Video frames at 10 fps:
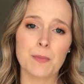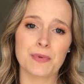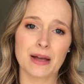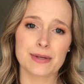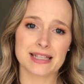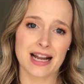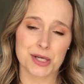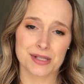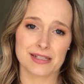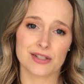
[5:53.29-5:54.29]
but that was
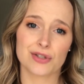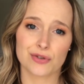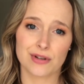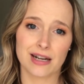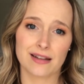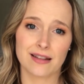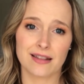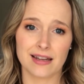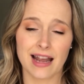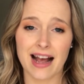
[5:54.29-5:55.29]
actually destroying
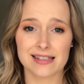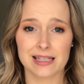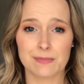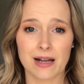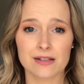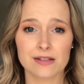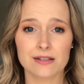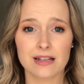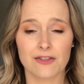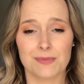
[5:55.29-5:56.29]
the acid
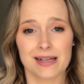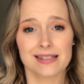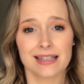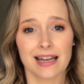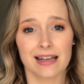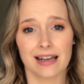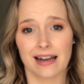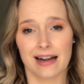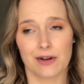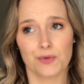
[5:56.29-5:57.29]
mantle of my skin and
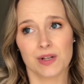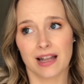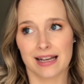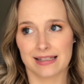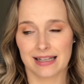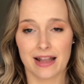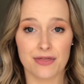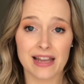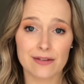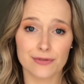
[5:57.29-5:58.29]
I didn't realize it. And
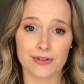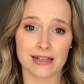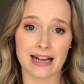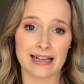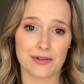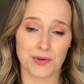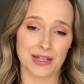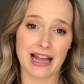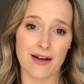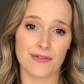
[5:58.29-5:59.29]
thankfully I didn't really
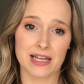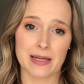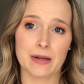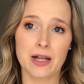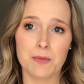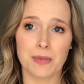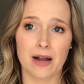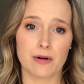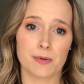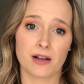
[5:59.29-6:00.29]
have any
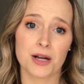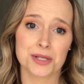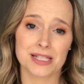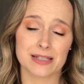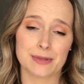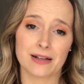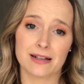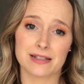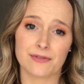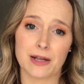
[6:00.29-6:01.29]
bad repercussions
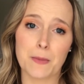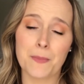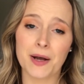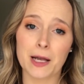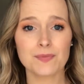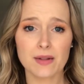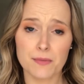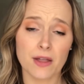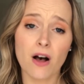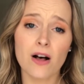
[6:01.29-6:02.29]
because of it. But
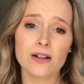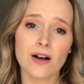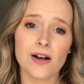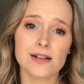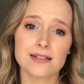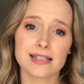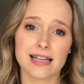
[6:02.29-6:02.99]
the alcohols